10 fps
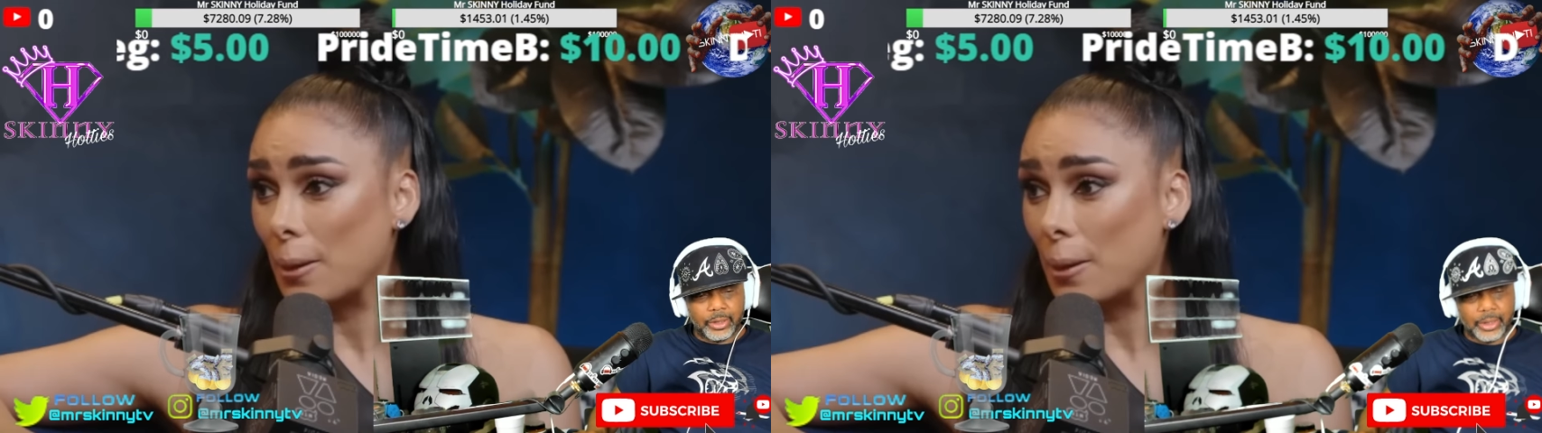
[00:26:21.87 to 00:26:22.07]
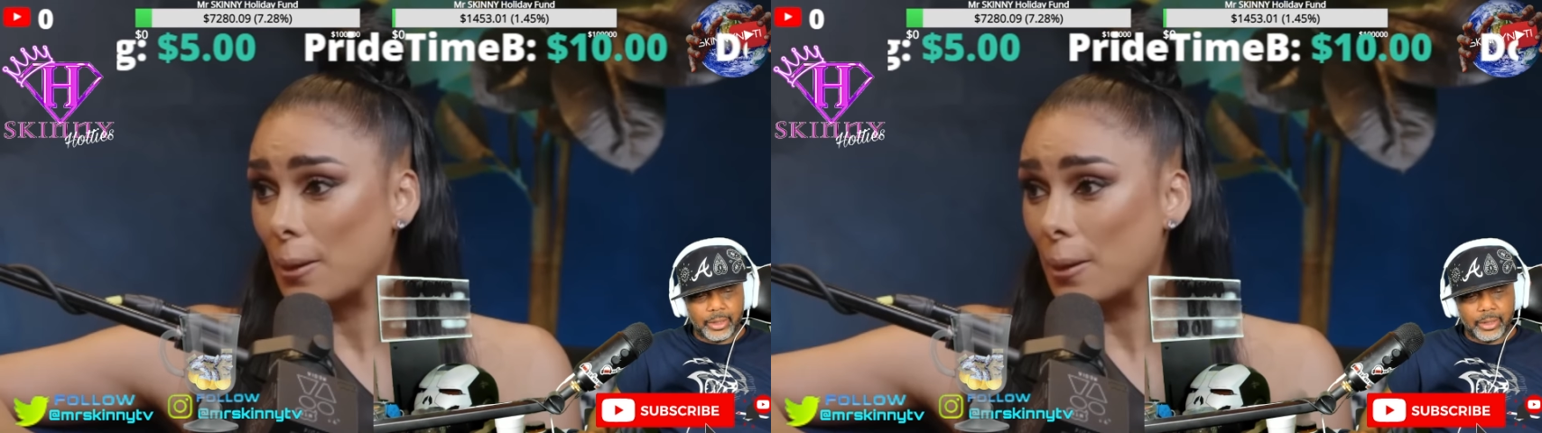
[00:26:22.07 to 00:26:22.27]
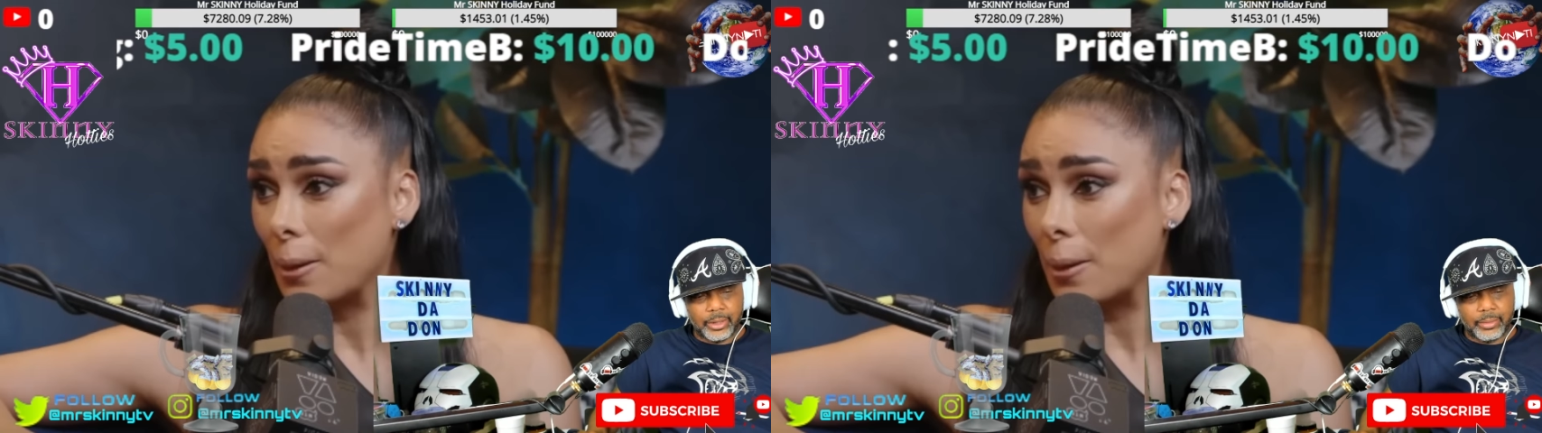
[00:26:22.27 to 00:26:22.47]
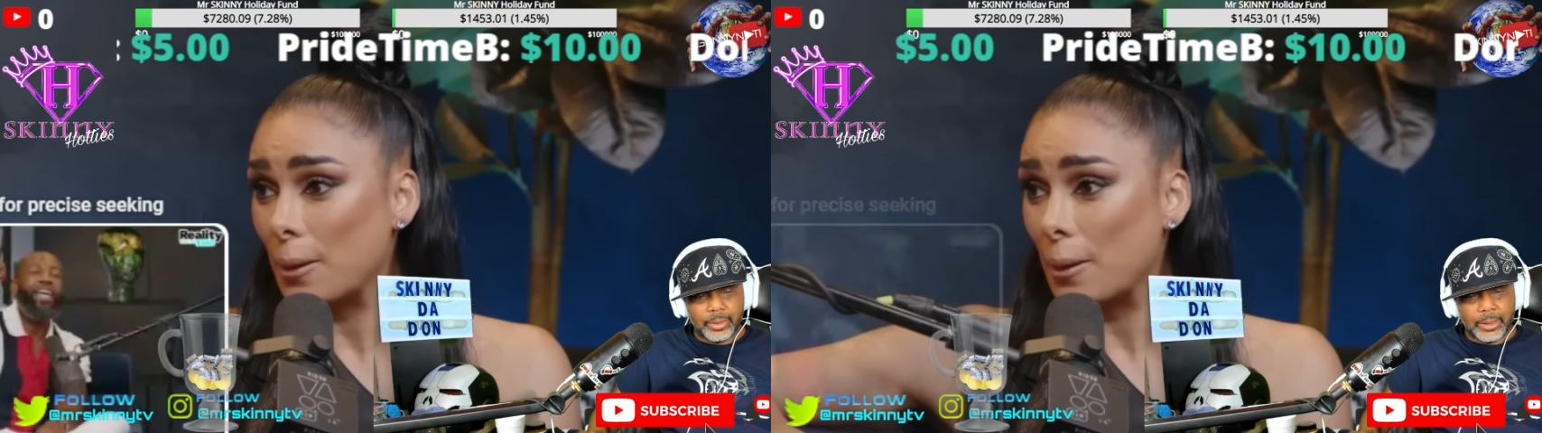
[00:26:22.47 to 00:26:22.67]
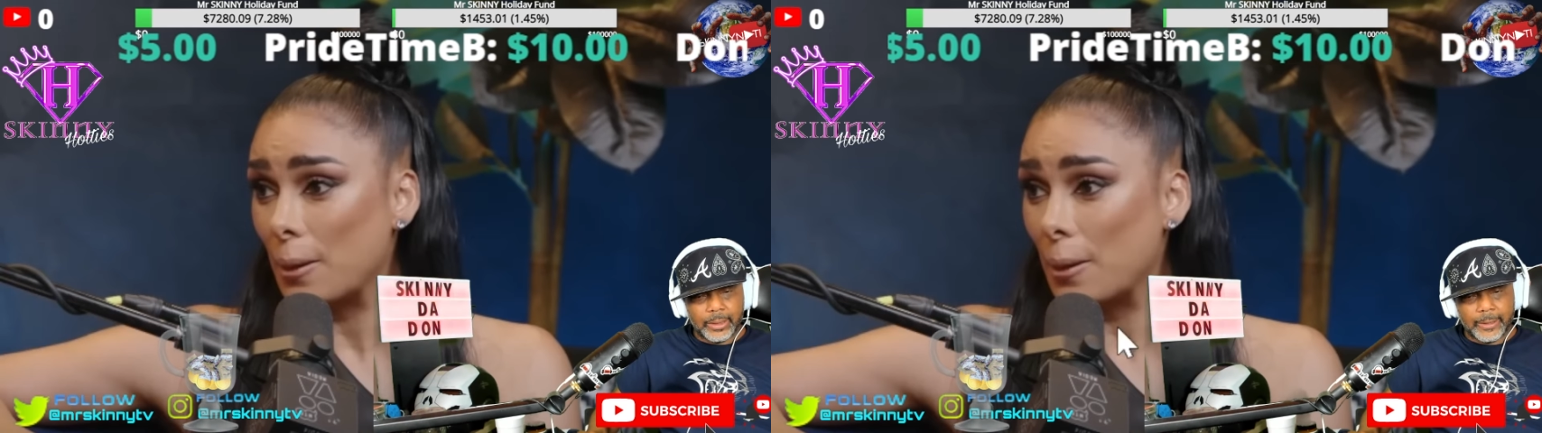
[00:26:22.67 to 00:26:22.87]

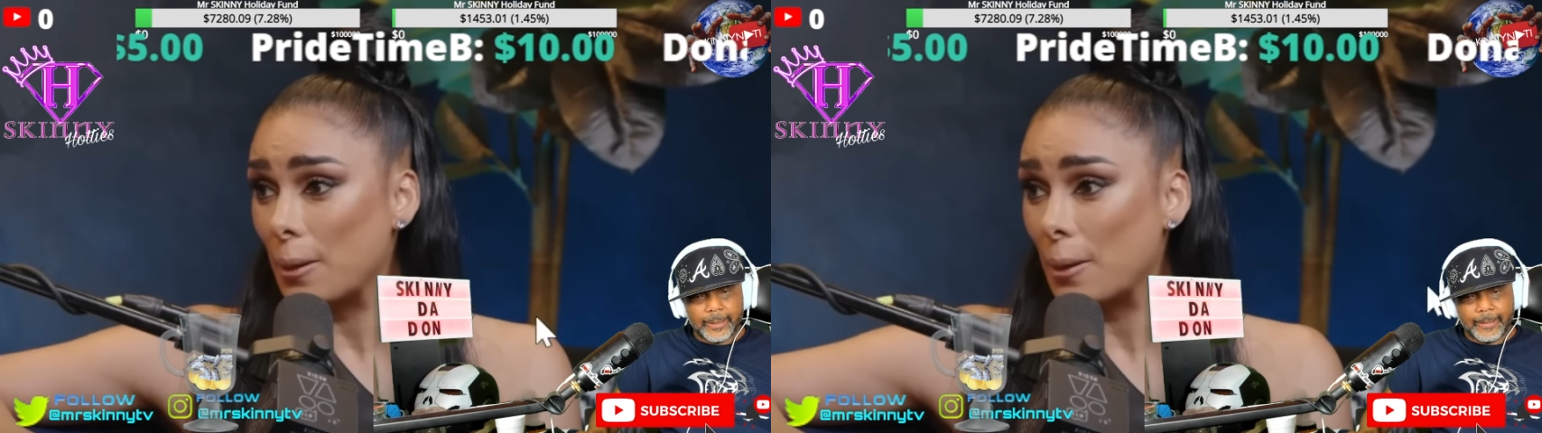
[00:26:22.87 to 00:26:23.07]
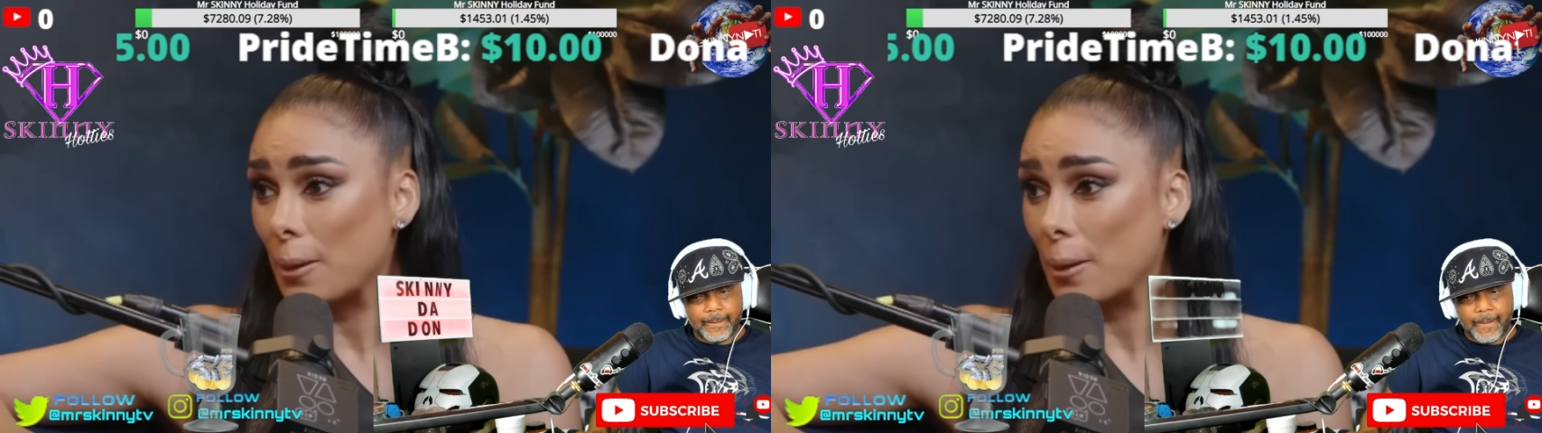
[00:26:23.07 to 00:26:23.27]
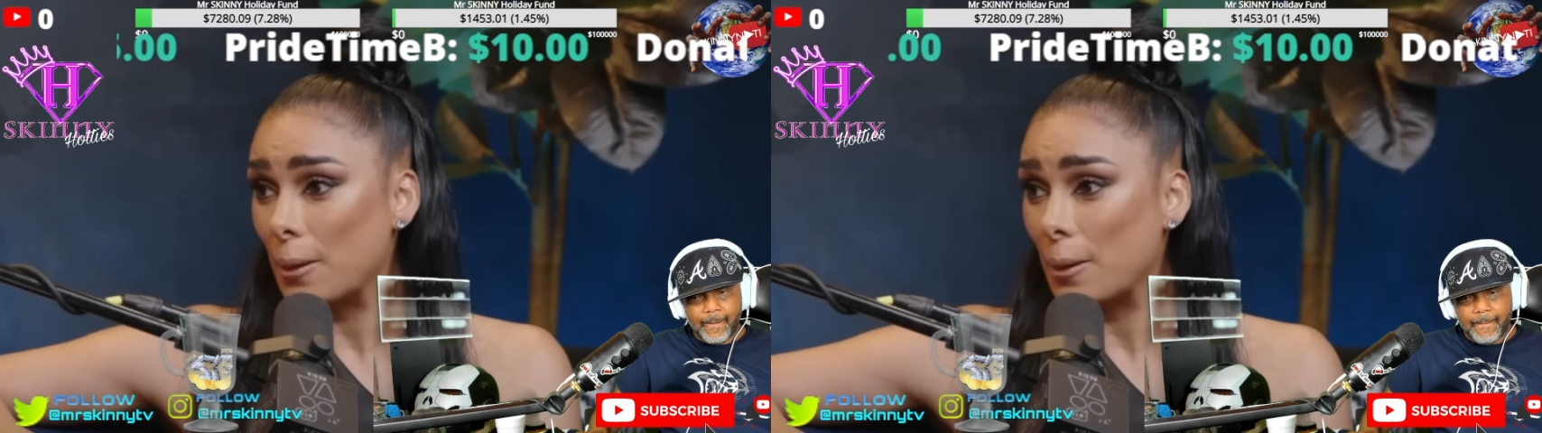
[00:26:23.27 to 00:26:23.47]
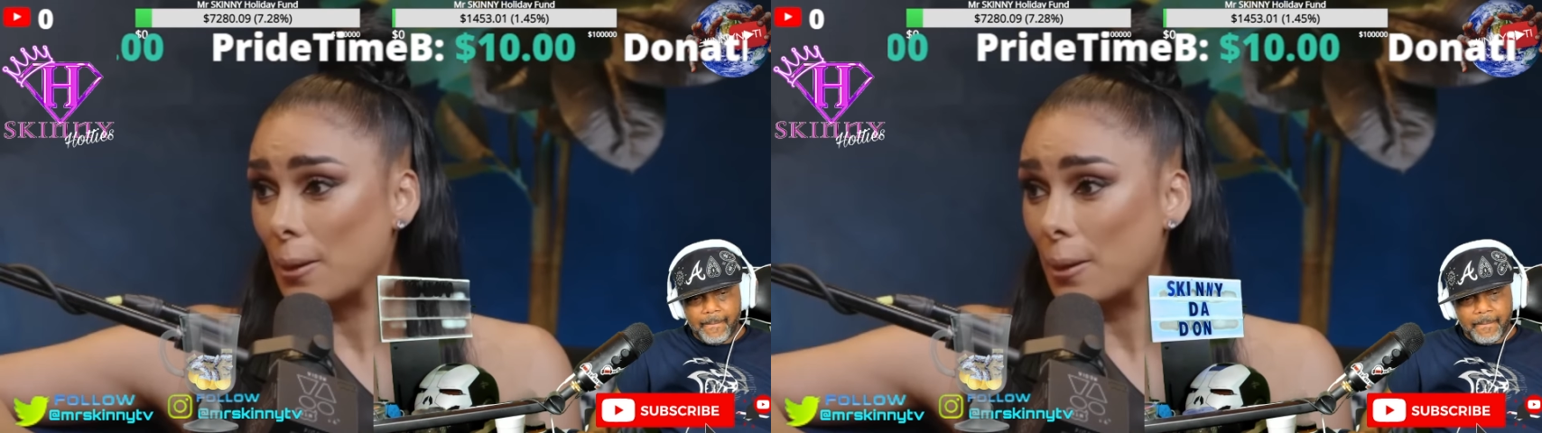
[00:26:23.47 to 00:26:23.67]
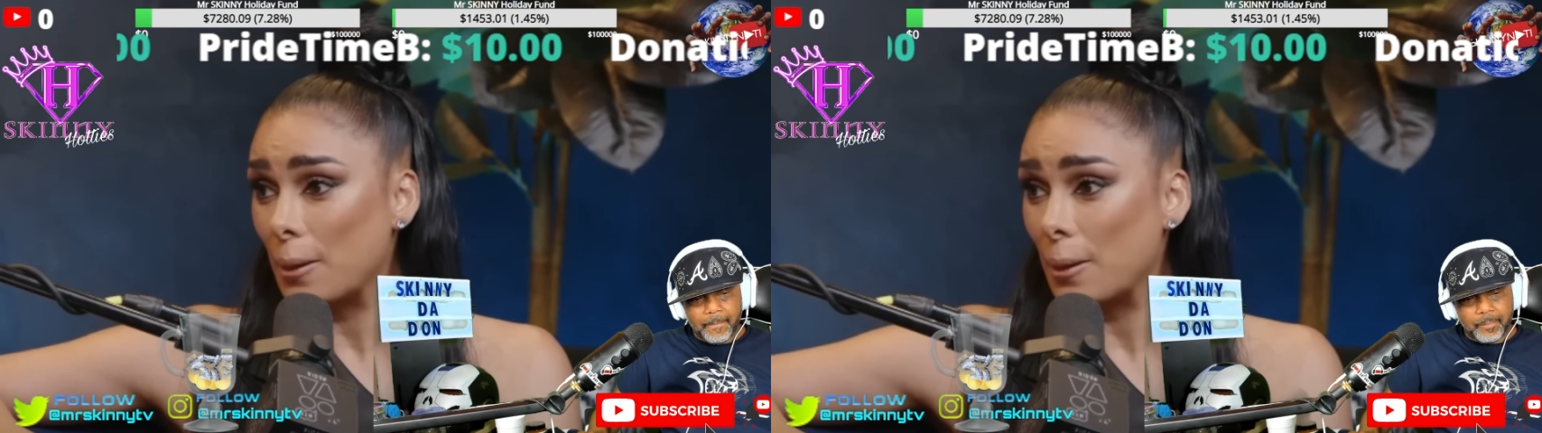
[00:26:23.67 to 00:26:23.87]
Nothing is said.